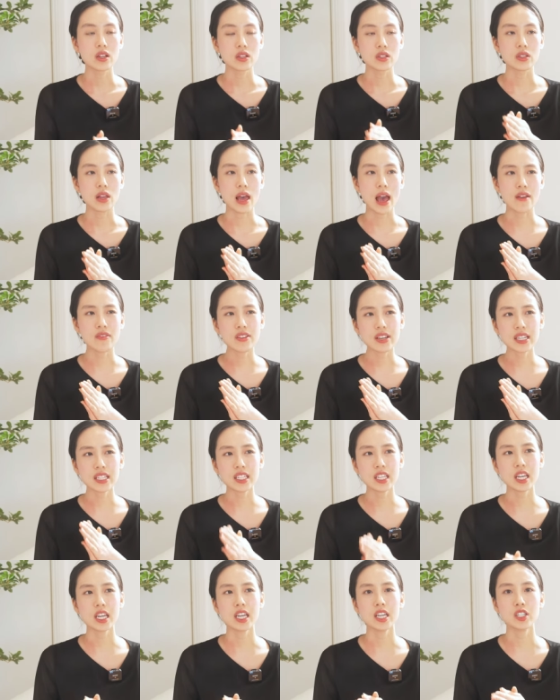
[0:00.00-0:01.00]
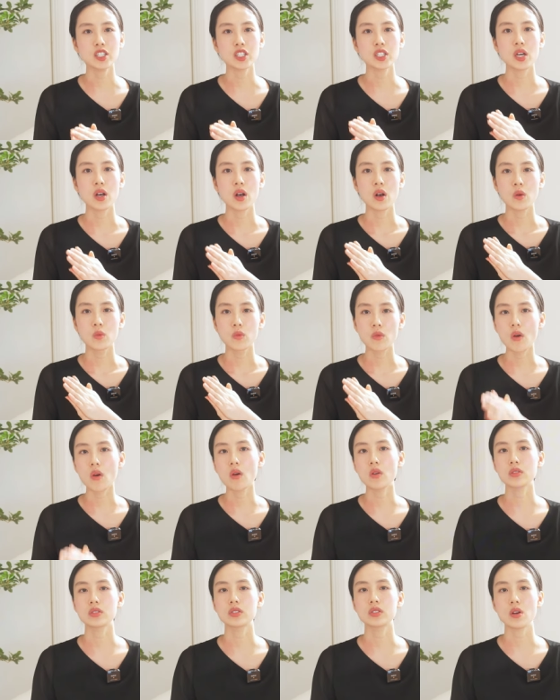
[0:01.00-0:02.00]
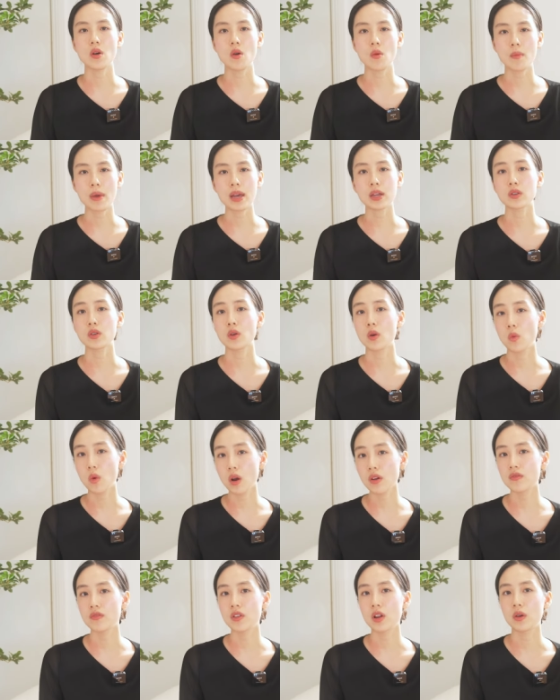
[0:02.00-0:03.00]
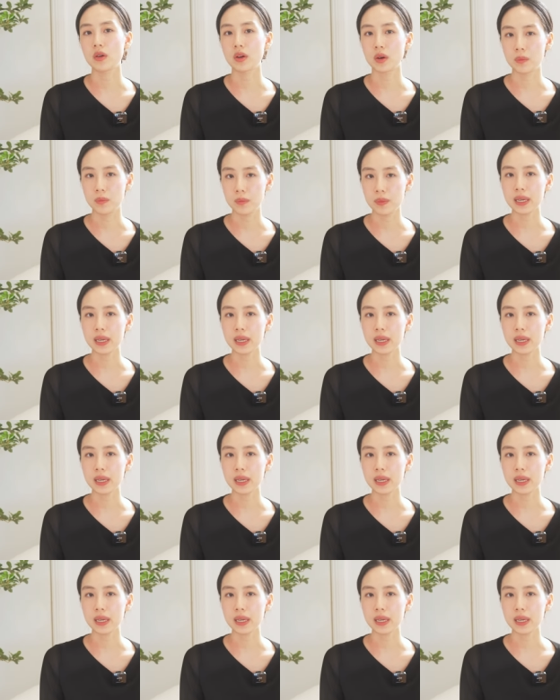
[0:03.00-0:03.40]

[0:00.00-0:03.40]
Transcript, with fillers: So having a niche will also make your workflow a